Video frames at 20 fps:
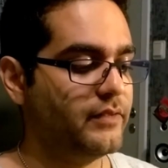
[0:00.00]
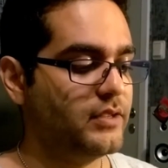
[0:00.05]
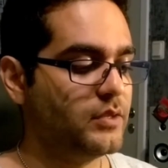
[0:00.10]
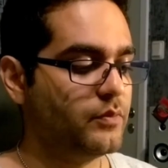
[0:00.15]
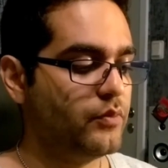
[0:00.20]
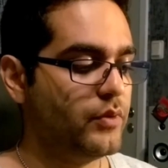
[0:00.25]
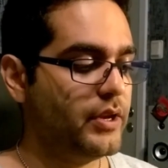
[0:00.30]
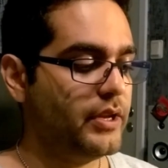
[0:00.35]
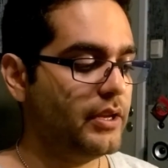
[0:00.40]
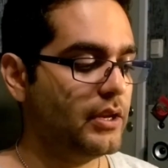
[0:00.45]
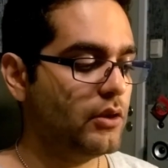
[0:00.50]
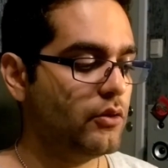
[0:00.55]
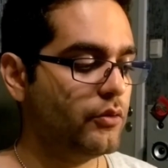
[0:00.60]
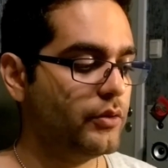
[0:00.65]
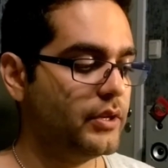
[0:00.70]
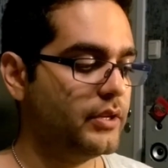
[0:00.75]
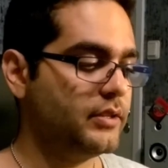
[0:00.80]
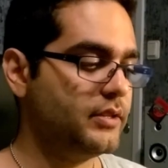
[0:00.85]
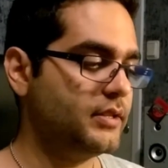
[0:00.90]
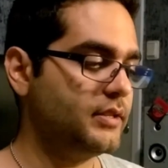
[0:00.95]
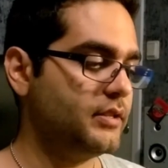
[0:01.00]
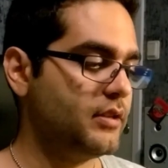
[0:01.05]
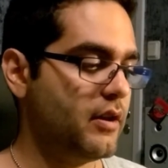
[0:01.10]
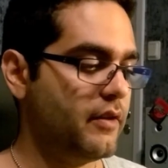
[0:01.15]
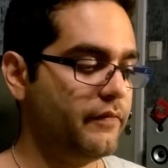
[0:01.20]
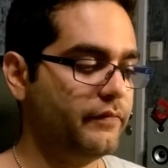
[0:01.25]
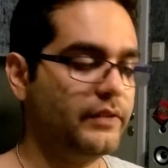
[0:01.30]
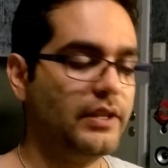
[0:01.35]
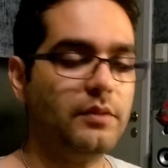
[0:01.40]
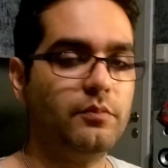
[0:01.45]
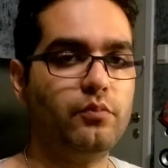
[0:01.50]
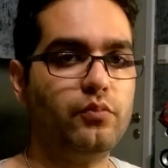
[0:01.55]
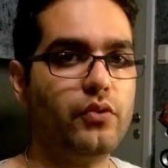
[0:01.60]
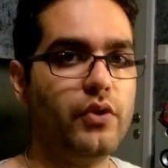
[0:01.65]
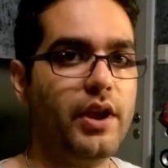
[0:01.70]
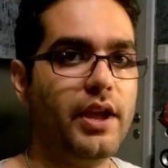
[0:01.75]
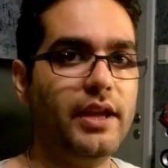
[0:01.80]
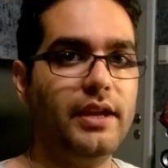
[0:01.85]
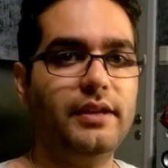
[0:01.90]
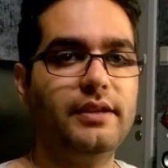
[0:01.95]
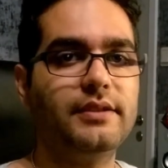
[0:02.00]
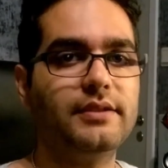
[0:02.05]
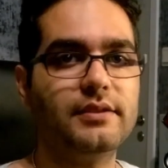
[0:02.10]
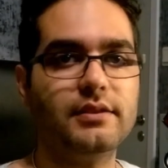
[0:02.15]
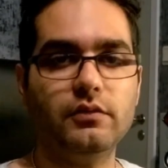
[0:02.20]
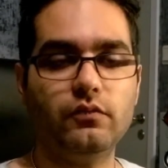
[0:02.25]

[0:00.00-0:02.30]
spring-loaded stuff that breaks.